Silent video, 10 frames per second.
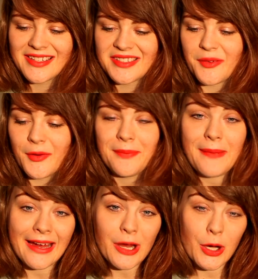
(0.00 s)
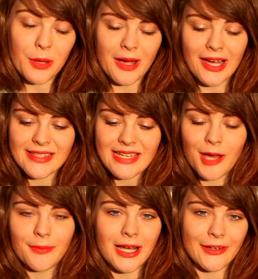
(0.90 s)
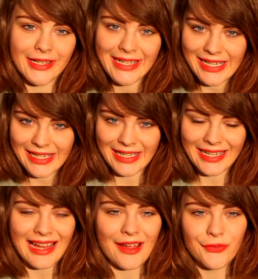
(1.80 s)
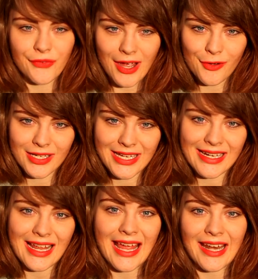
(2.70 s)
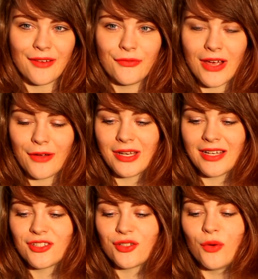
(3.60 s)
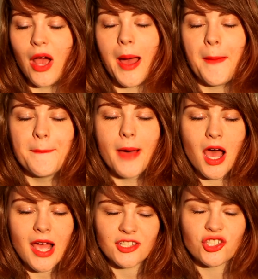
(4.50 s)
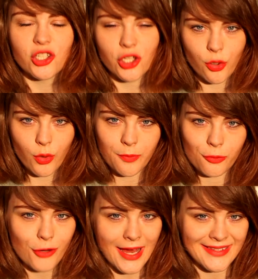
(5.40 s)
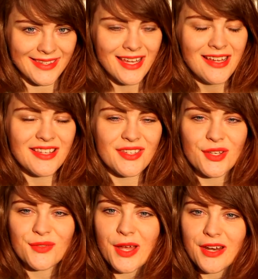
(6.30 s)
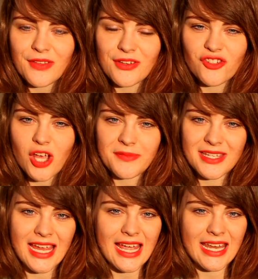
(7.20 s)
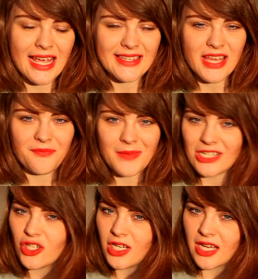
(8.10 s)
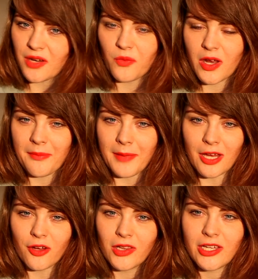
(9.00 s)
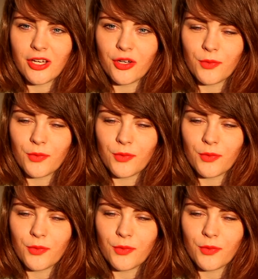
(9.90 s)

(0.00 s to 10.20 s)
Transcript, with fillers: So I went back home on Taobao, click, click, click, I found it and I found it to a much lower price. So it's one of those shops again, as I've mentioned in one of my earlier